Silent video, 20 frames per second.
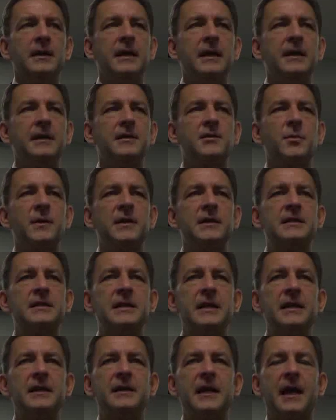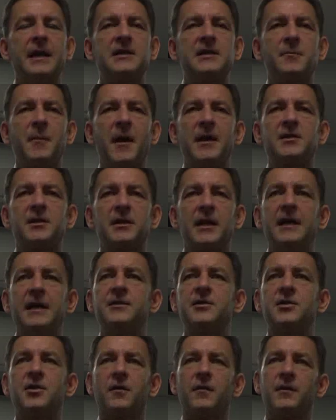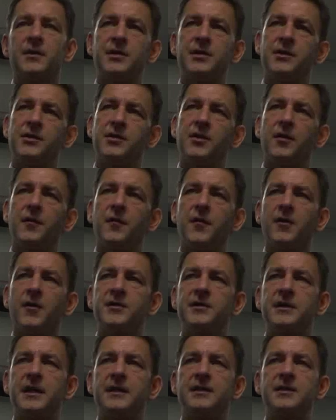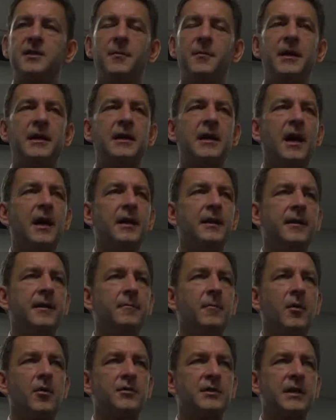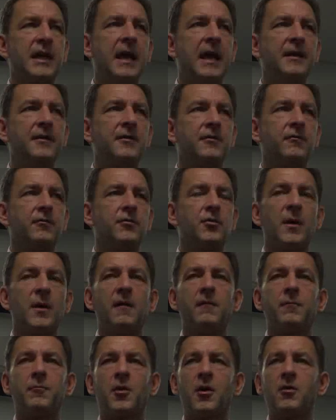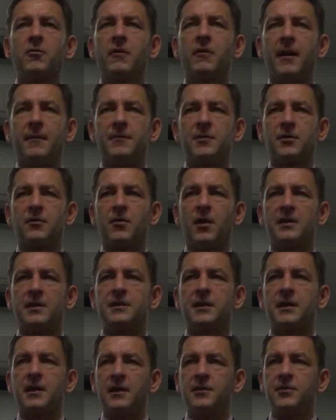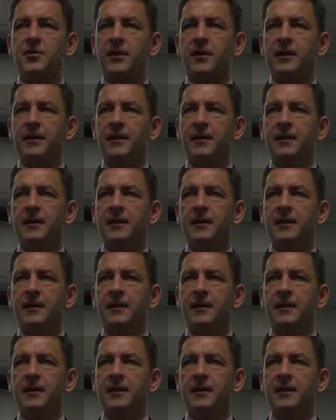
is we see that special ed services are the first things to be cut in most K through 12 programs across the country.